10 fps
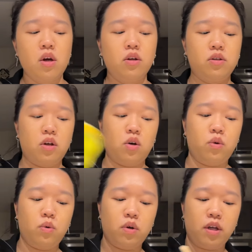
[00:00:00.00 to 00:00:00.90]

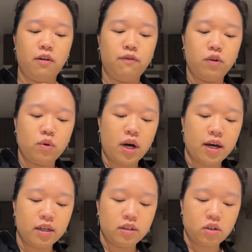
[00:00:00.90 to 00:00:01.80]
So if you
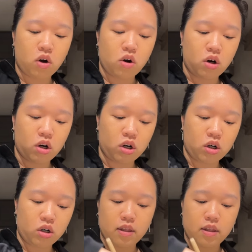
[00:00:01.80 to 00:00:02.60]
guys are,